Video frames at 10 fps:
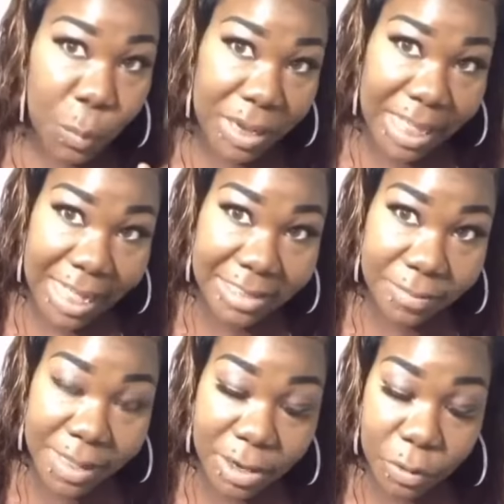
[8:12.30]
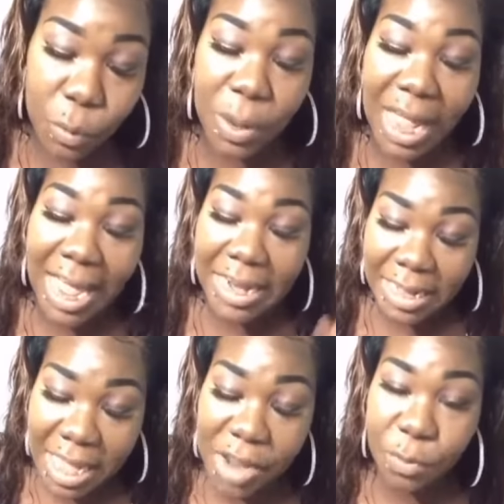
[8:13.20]
with the got to be glue. What I
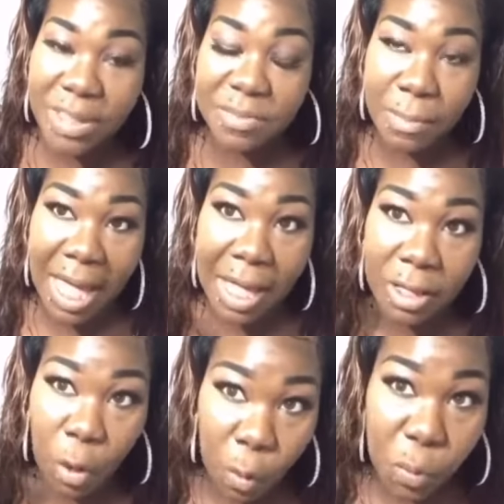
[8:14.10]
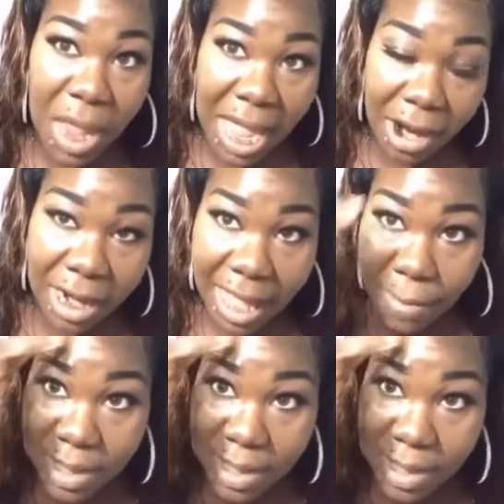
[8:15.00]
did was my own hairline,